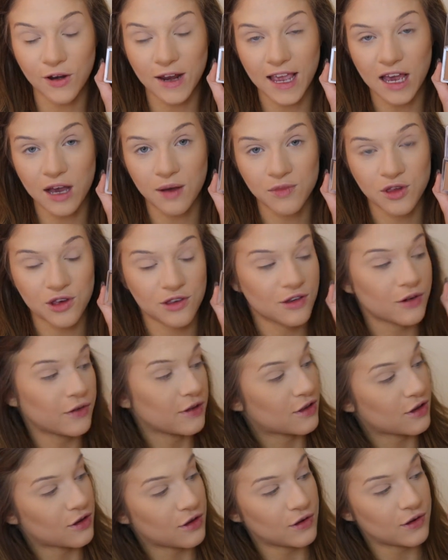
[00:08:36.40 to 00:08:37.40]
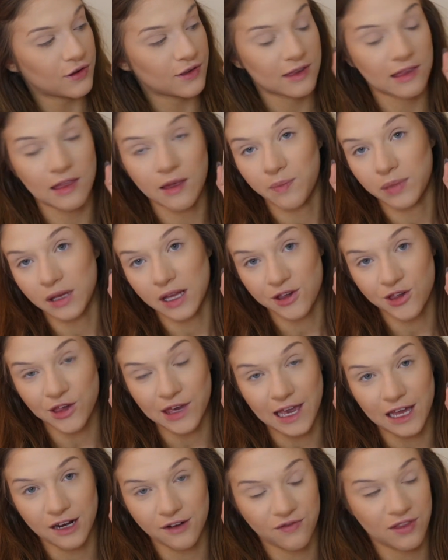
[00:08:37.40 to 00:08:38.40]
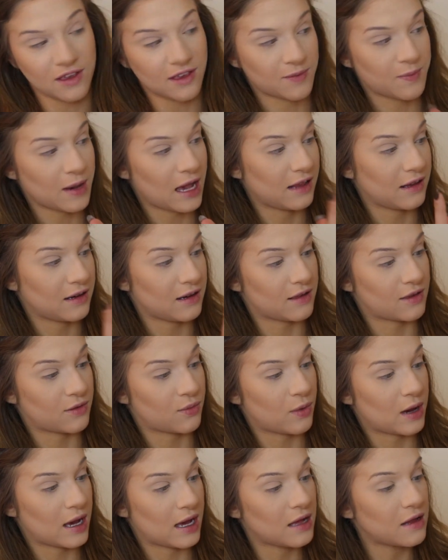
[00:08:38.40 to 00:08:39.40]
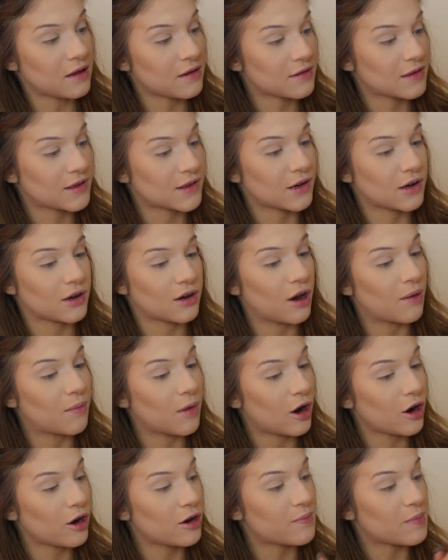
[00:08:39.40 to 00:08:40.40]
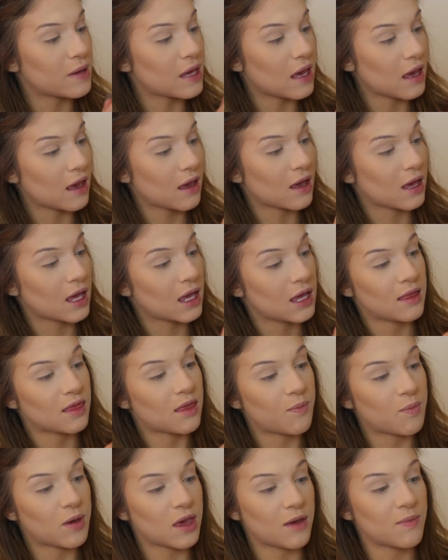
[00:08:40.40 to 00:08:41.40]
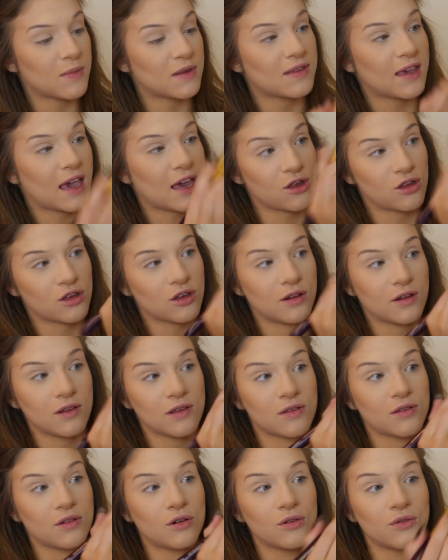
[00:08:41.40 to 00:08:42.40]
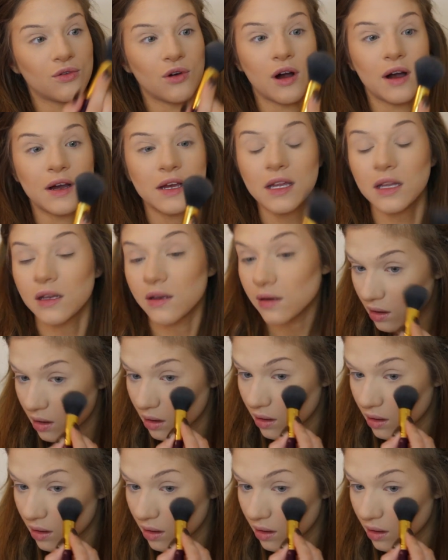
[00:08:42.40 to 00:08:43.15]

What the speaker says: now I'm just going to use the blush out of this palette as well. So I'm hoping the pigmentation is alright.